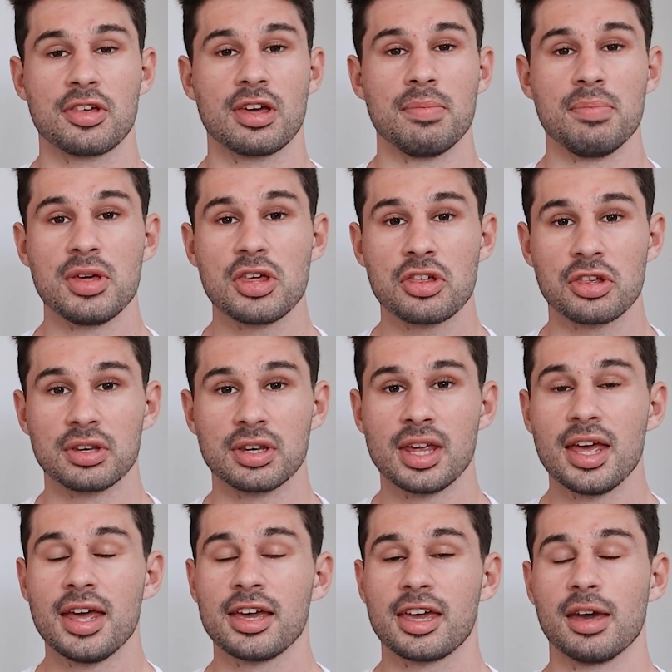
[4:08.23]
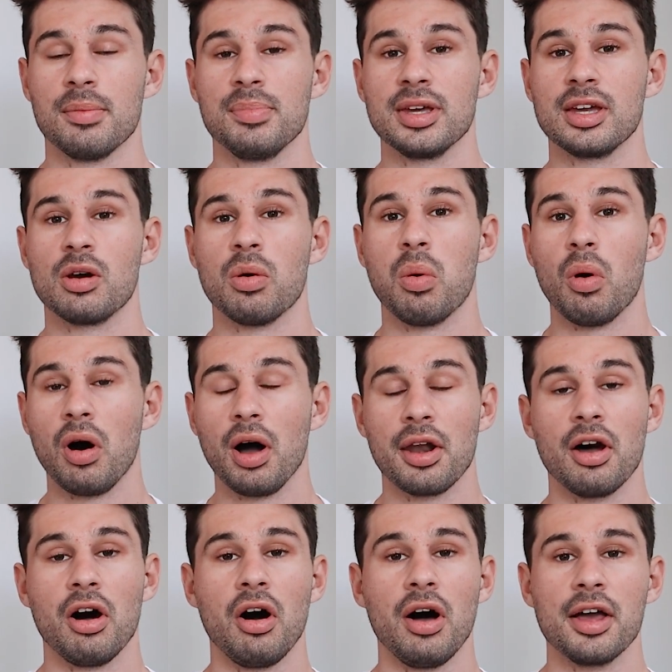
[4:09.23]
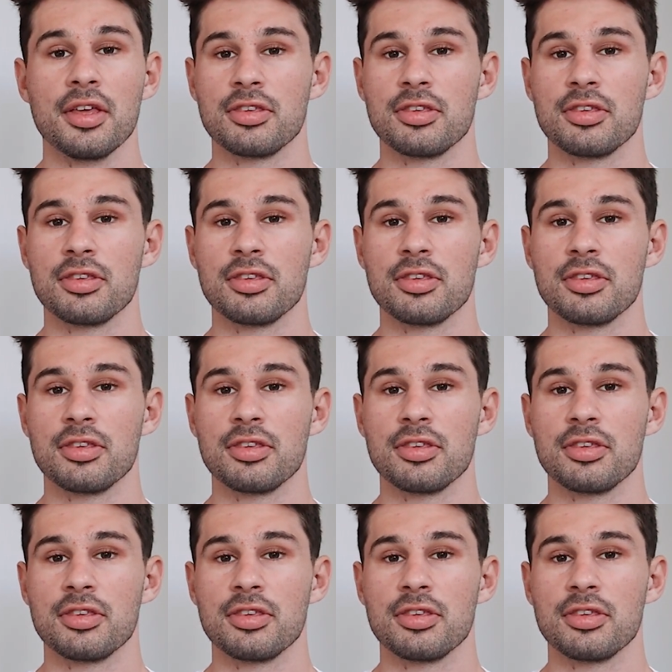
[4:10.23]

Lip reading: commission can be quite high.